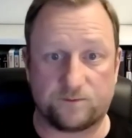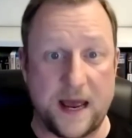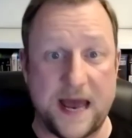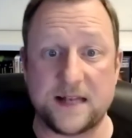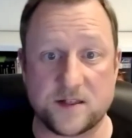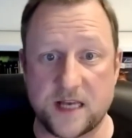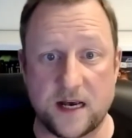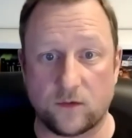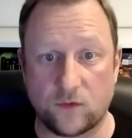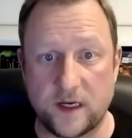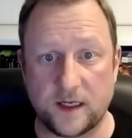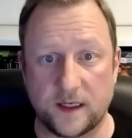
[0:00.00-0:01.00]
pans out
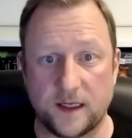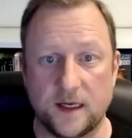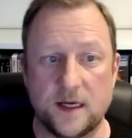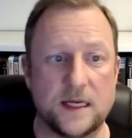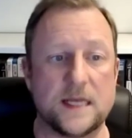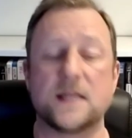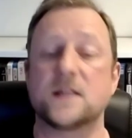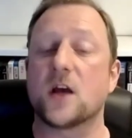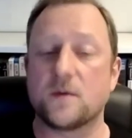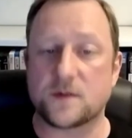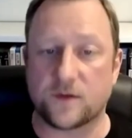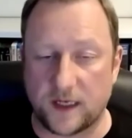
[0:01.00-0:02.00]
really in
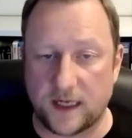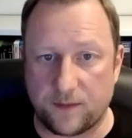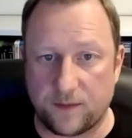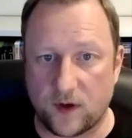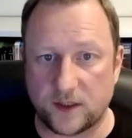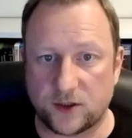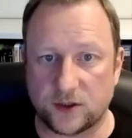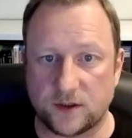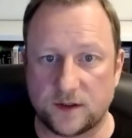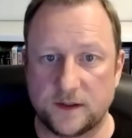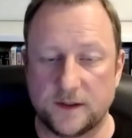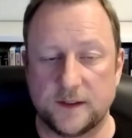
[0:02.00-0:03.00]
terms of collaboration.